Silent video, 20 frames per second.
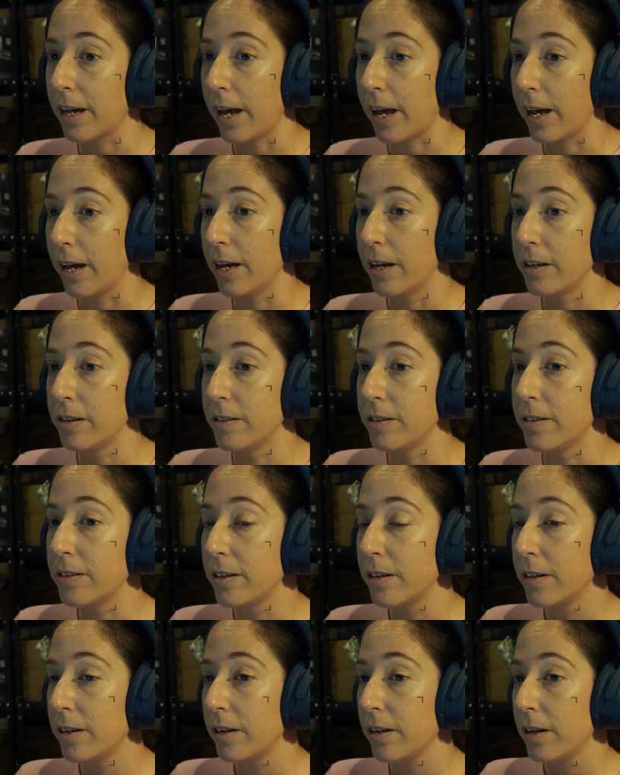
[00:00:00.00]
And
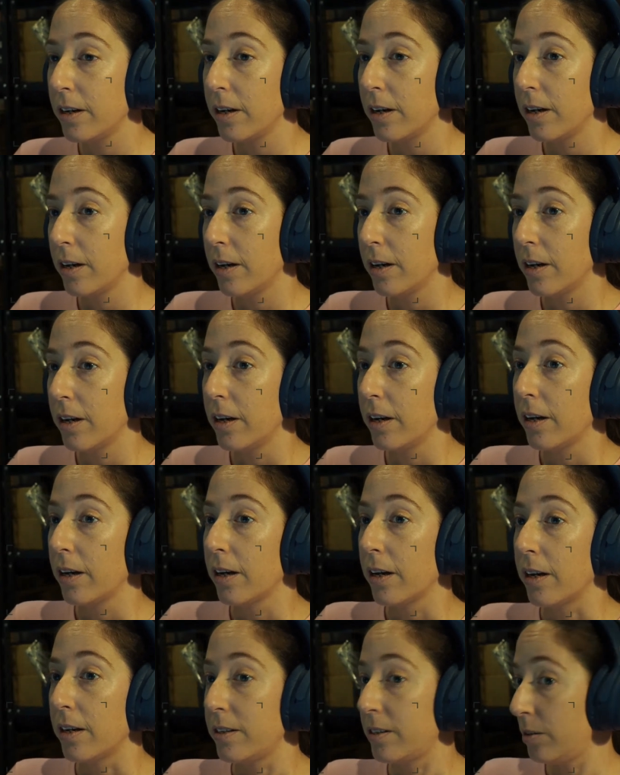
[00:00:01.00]

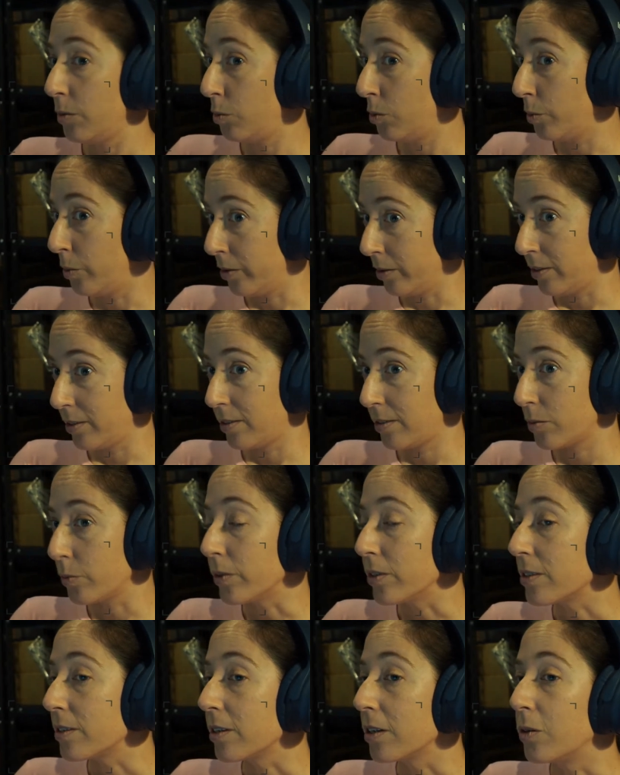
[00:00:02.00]
I said, well,
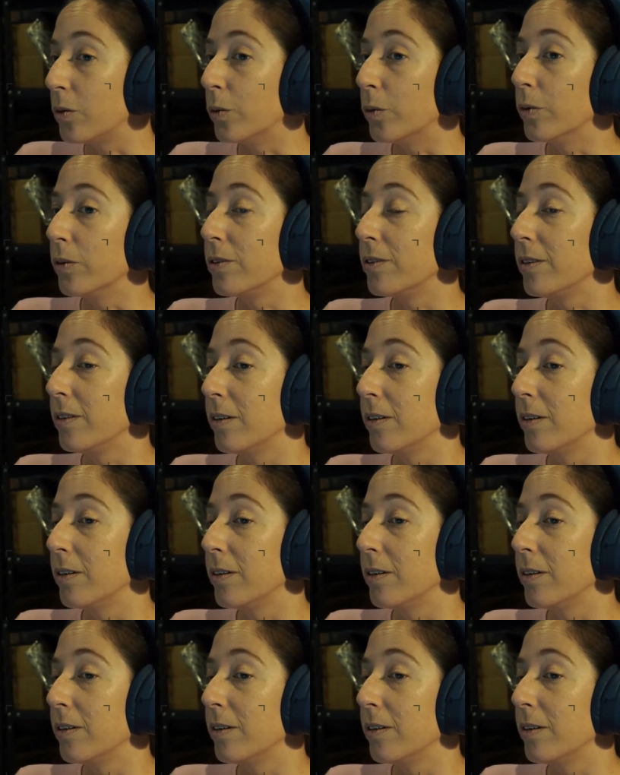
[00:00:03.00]
what's the cause?